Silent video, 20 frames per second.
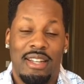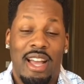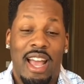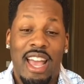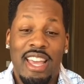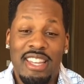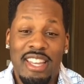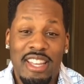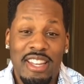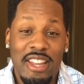
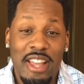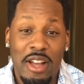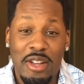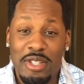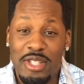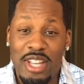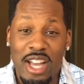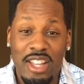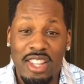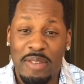And then there's
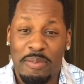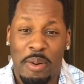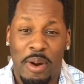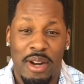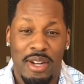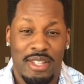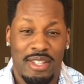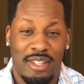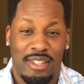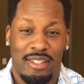the other
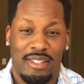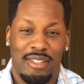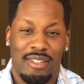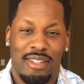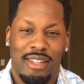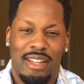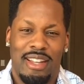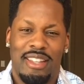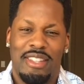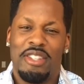person.
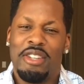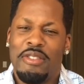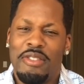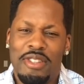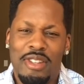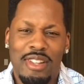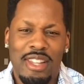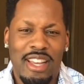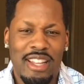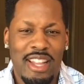You ever
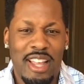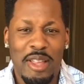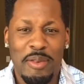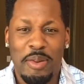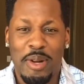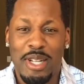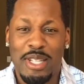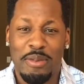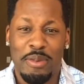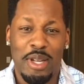know that other
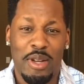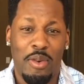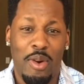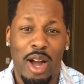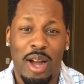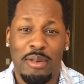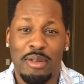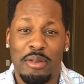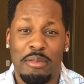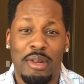person, when you walk
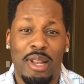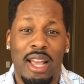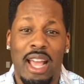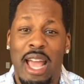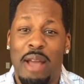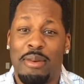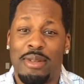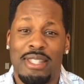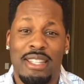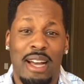up to them, you're like, hey,
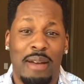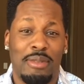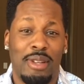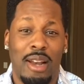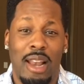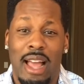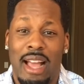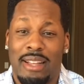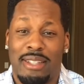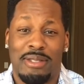what's up? They're
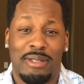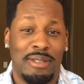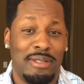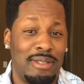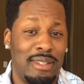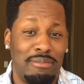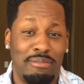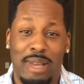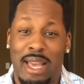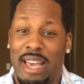like,
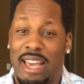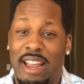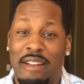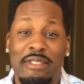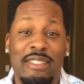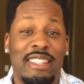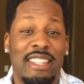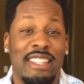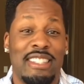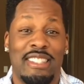man,
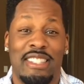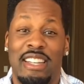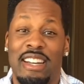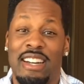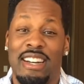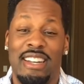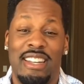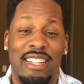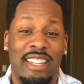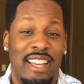everything's
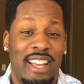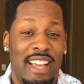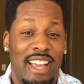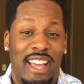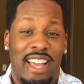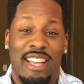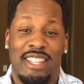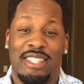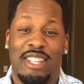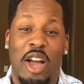good.
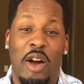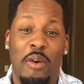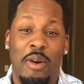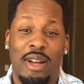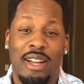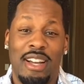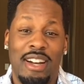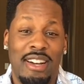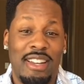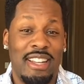It's
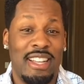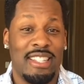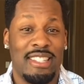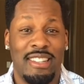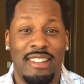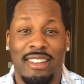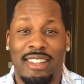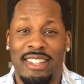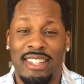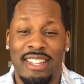going good. It's
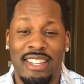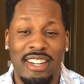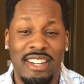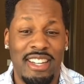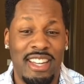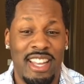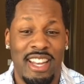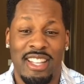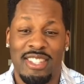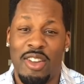looking good.
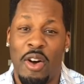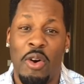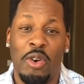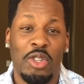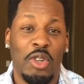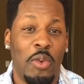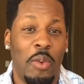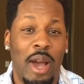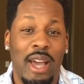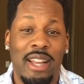And it's on
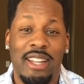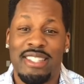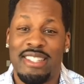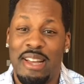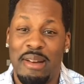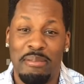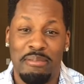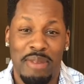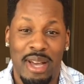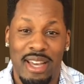the way to
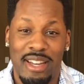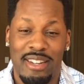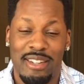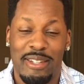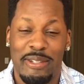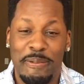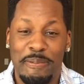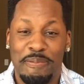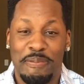something better.